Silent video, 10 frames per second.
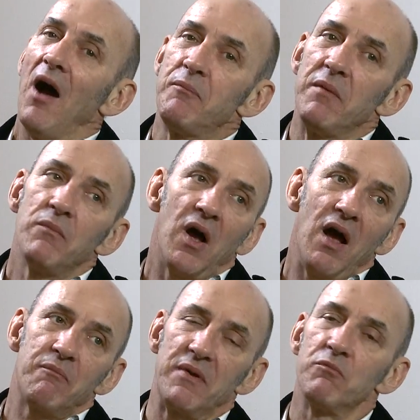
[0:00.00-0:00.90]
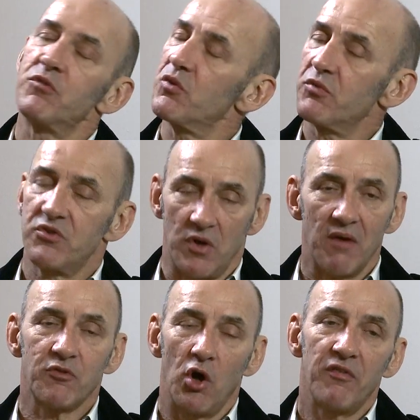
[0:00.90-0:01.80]
I've
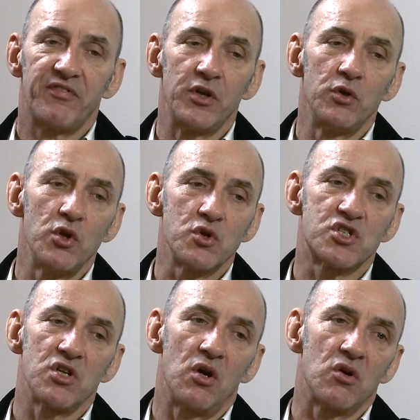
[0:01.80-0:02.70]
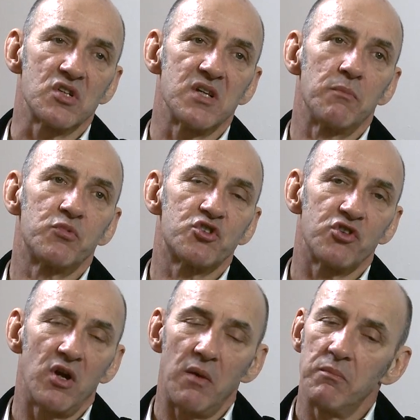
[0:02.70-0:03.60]
got a few new songs.
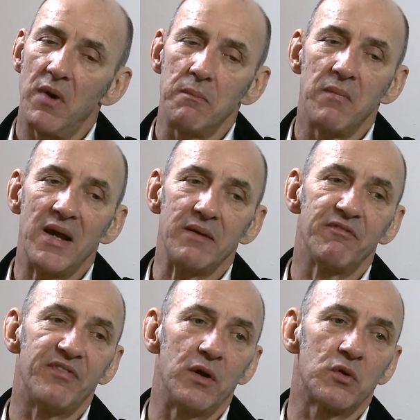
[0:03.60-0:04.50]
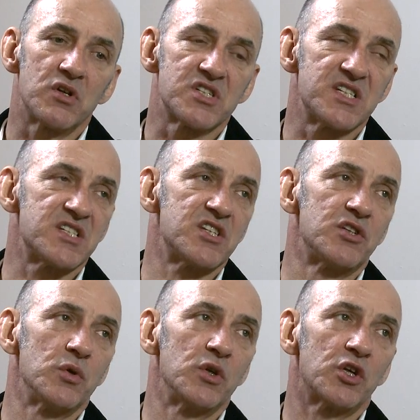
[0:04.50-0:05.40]
My main focus is to
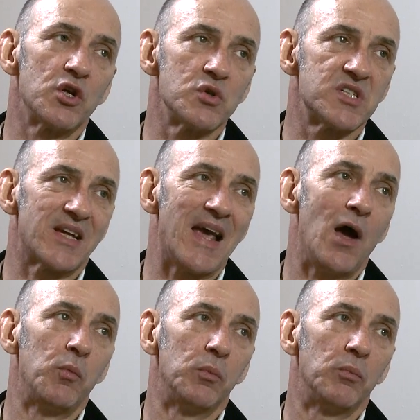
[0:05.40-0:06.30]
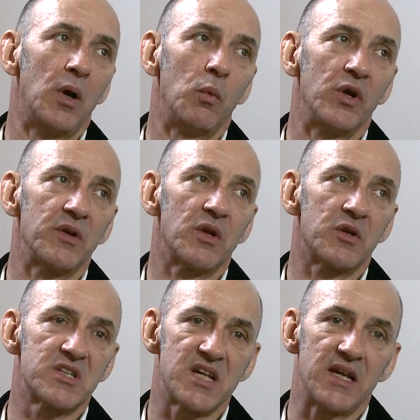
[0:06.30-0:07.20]
do an acoustic album. I want to
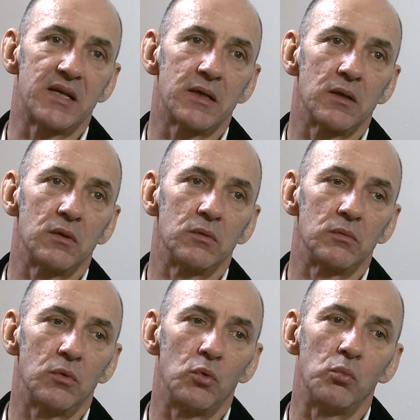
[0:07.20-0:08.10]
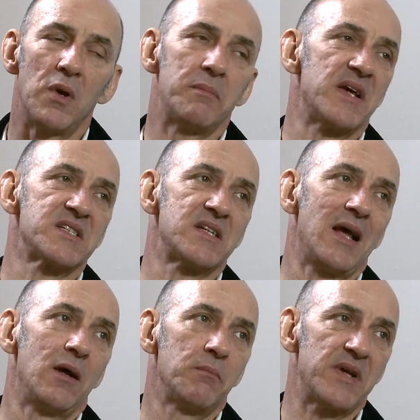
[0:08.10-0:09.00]
take all my best
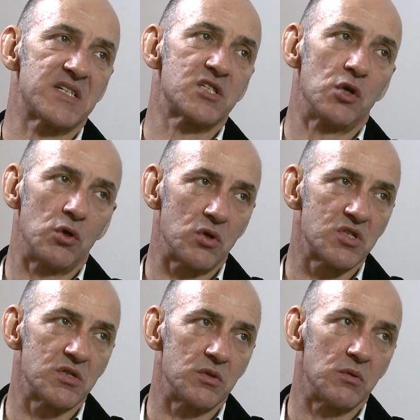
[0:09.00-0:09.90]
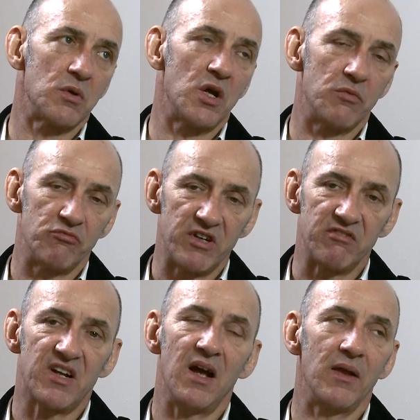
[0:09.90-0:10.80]
songs and
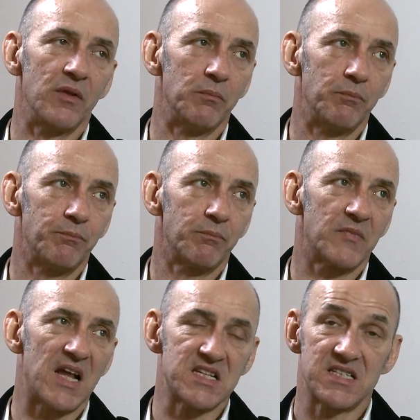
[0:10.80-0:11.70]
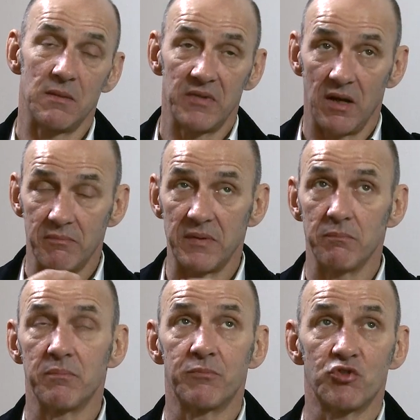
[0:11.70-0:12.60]
recut them. That's something I've
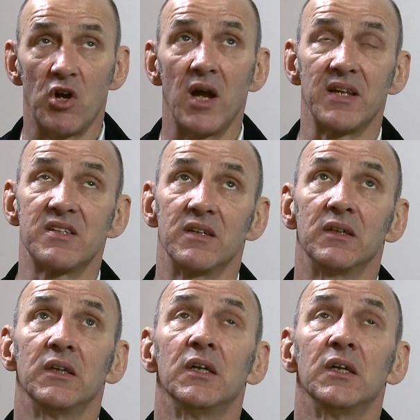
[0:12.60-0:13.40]
been trying to